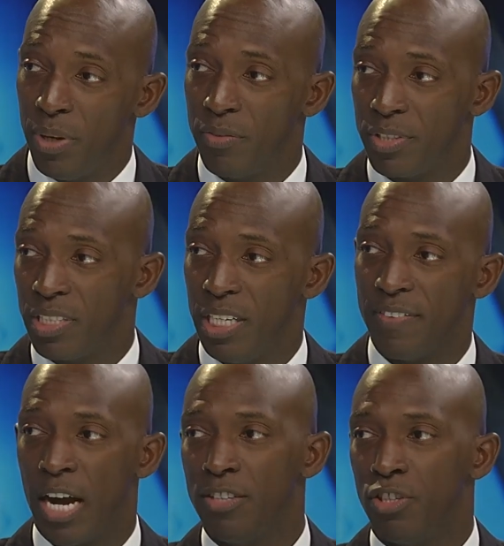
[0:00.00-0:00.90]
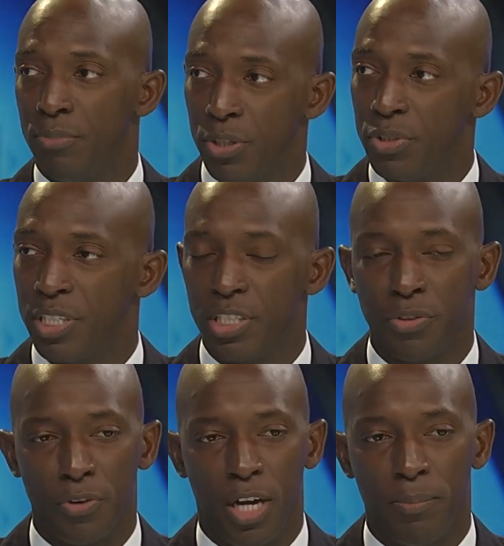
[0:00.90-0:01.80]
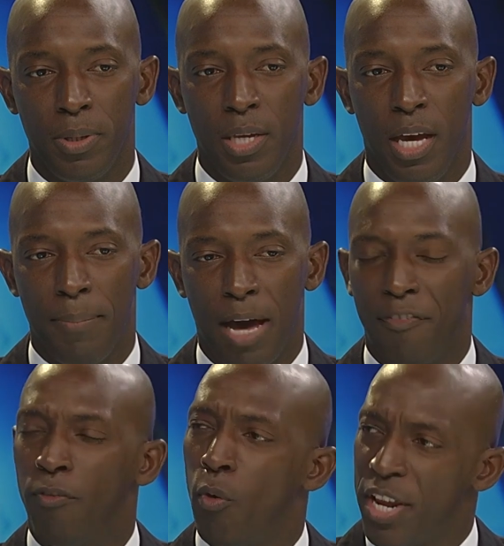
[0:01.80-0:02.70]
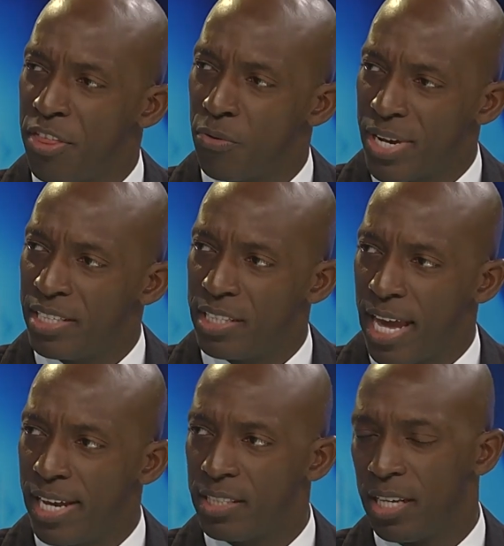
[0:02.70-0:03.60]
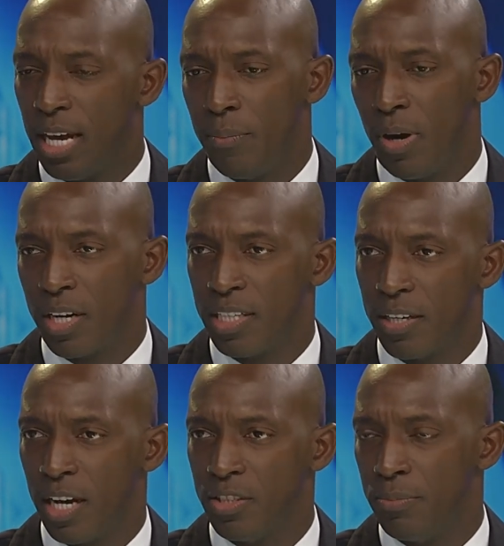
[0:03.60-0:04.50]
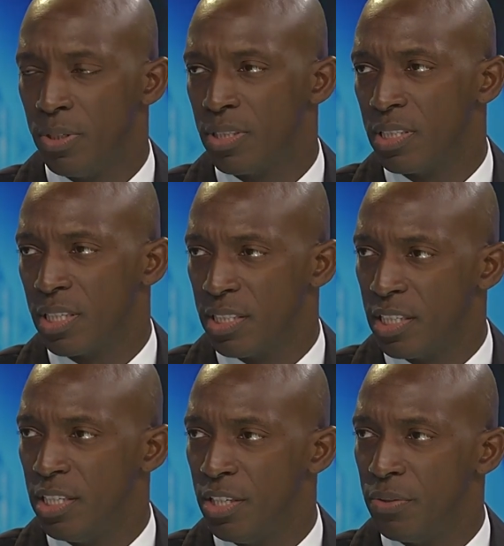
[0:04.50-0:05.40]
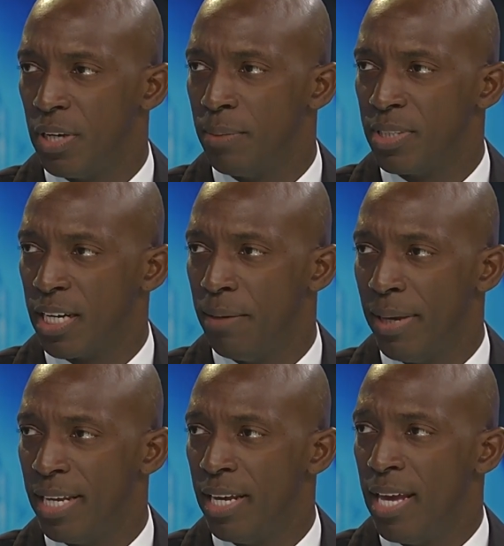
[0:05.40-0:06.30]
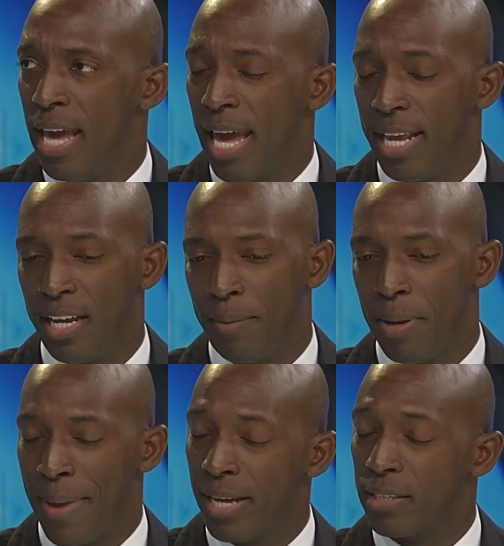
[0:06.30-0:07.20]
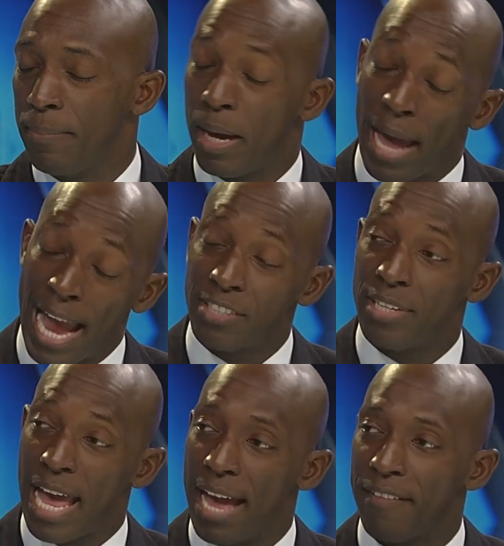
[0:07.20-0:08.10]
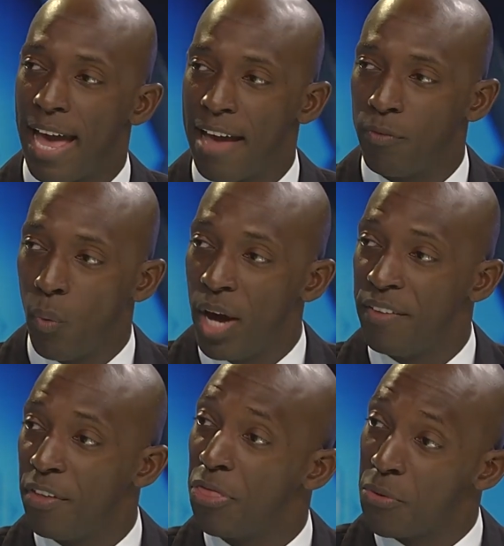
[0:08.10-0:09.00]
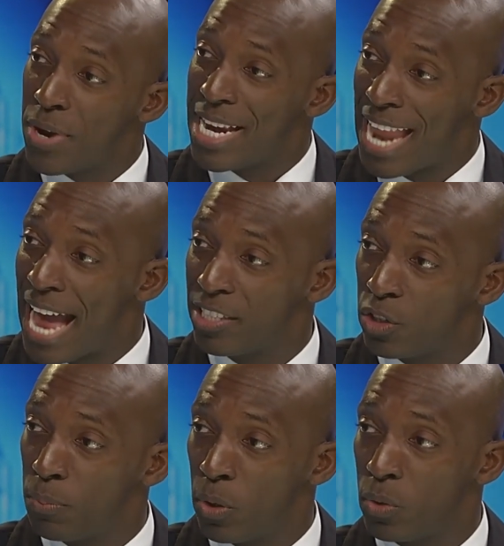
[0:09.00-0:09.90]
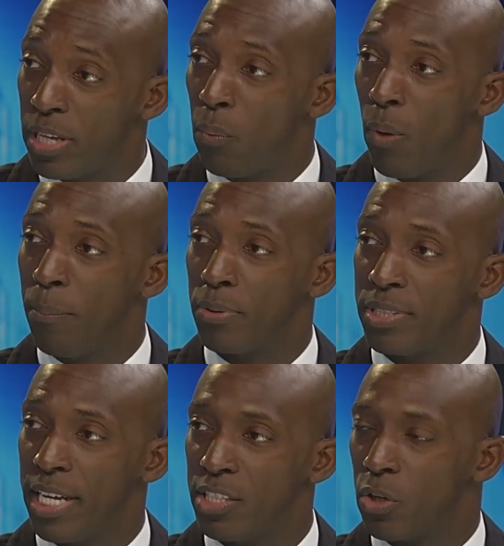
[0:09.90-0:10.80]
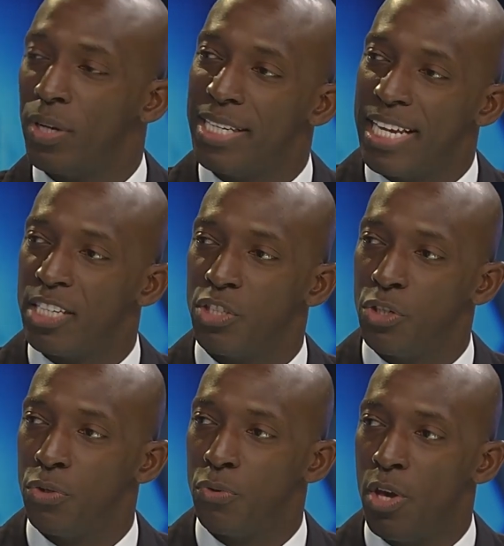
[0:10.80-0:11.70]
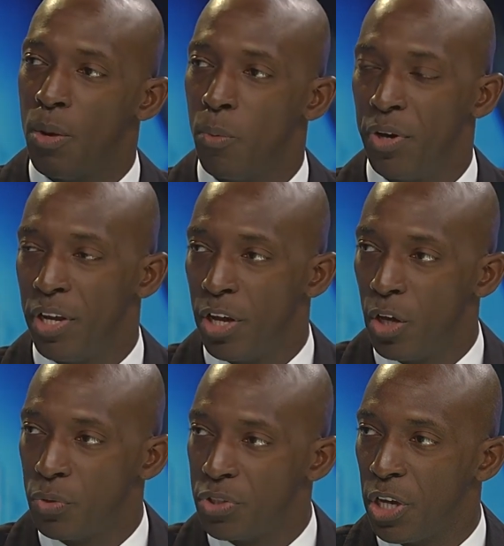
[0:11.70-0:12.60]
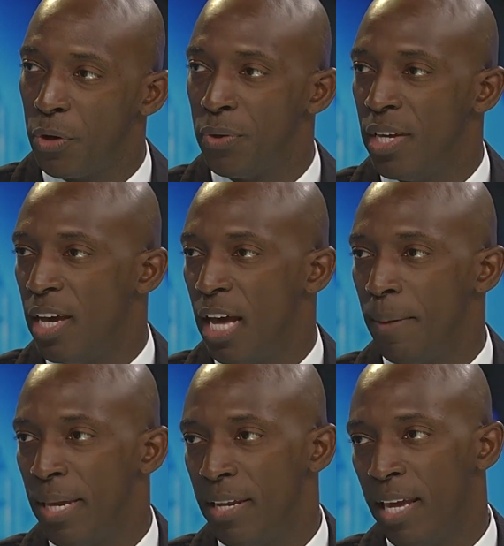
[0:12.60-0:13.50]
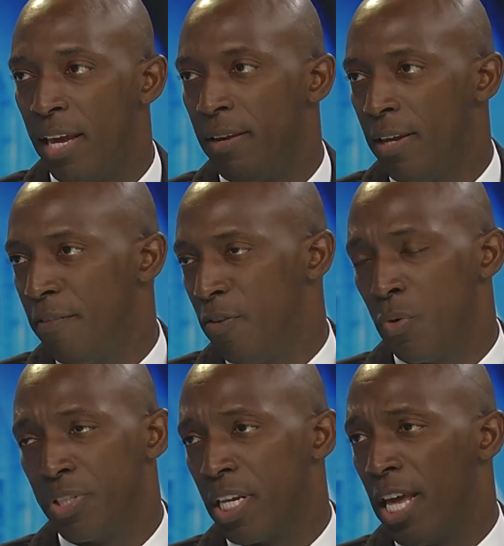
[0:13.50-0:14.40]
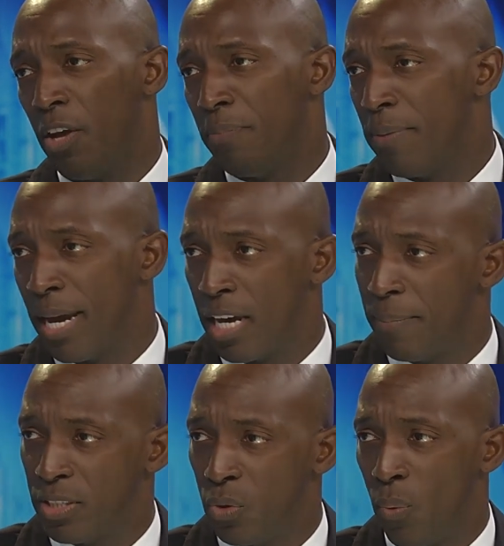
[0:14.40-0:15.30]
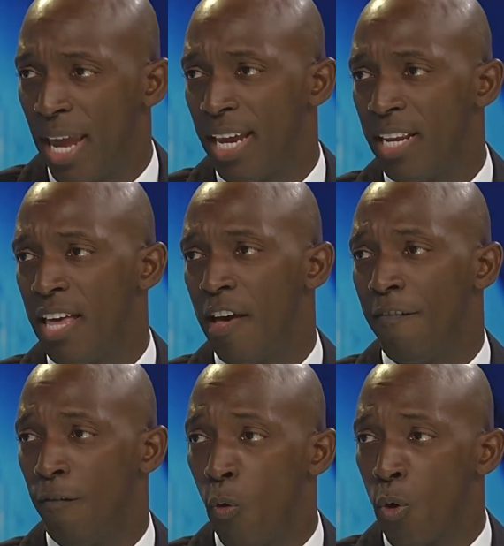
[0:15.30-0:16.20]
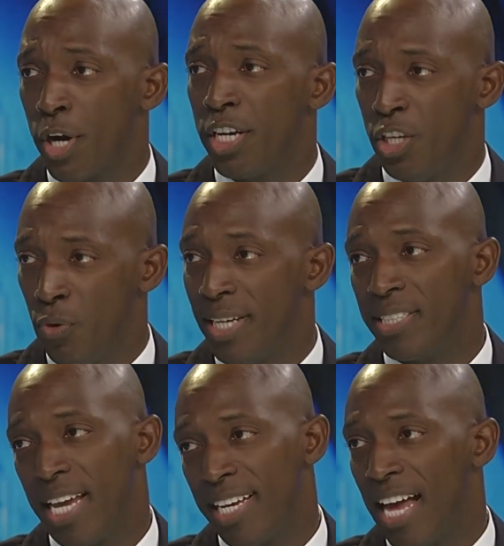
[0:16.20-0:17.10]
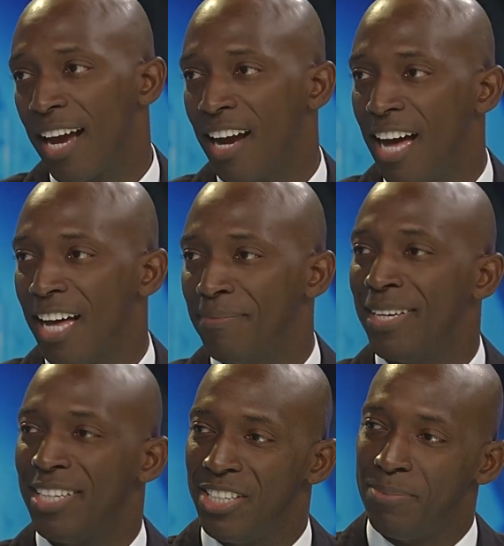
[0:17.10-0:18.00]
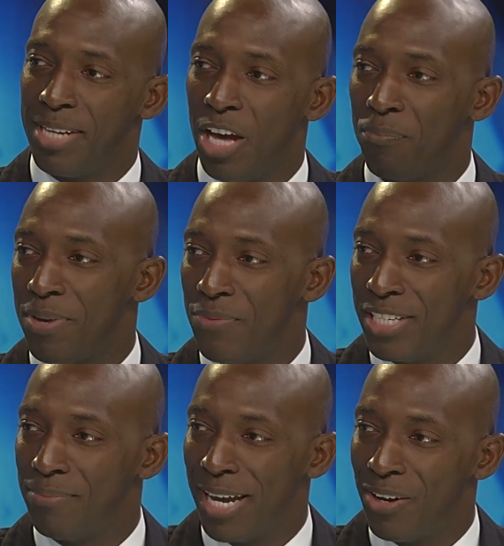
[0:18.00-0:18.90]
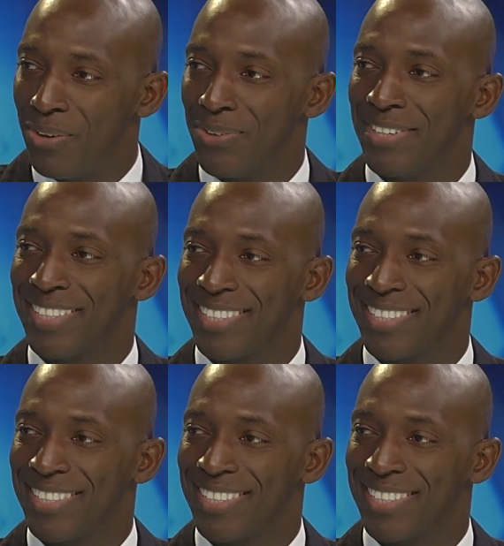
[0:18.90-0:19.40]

We've received contributions from about 43 states. Our contributions continue to come in. And I'm amazed. I have one of the 3 national polls at 1%, so only need 2 more to go. So, and viewers can help me by coming to Wayne4USA.com to help me reach my goal.